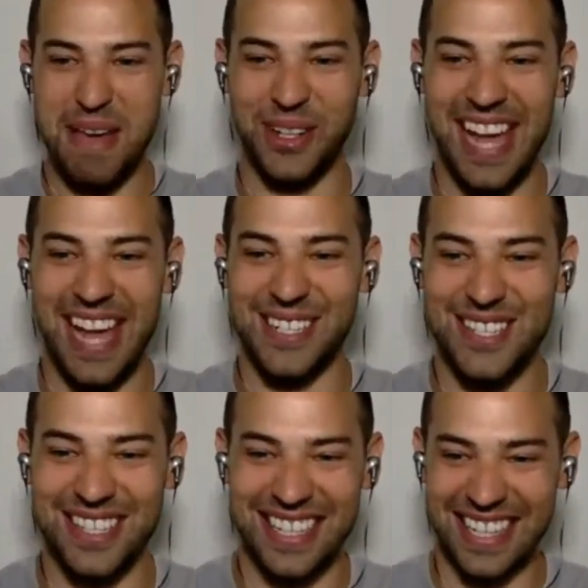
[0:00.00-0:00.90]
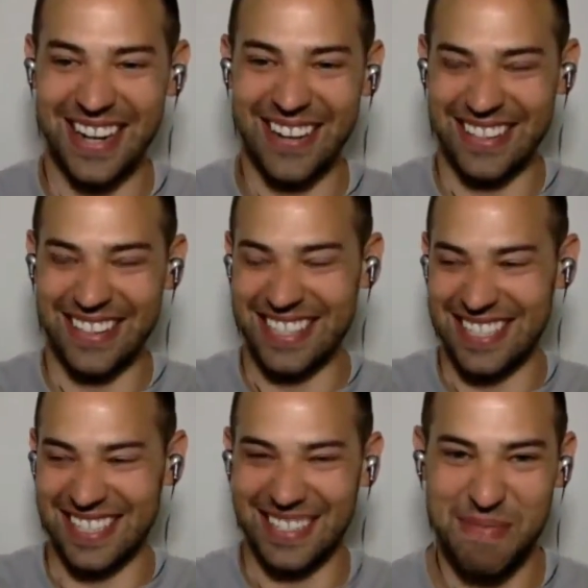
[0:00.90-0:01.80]
the metal hangers,
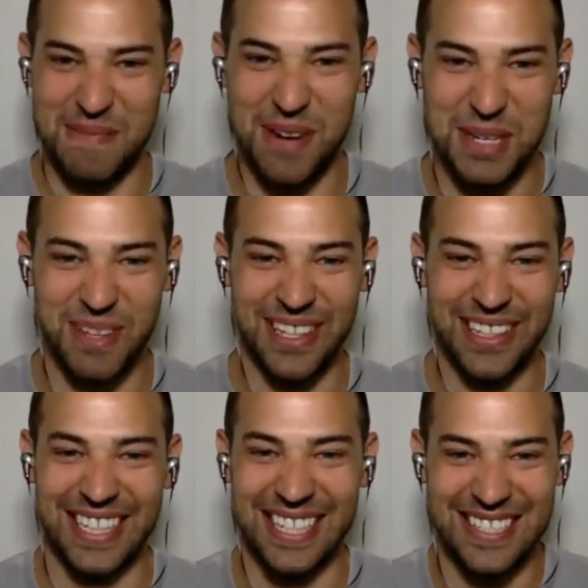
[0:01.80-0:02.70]
just put a marshmallow on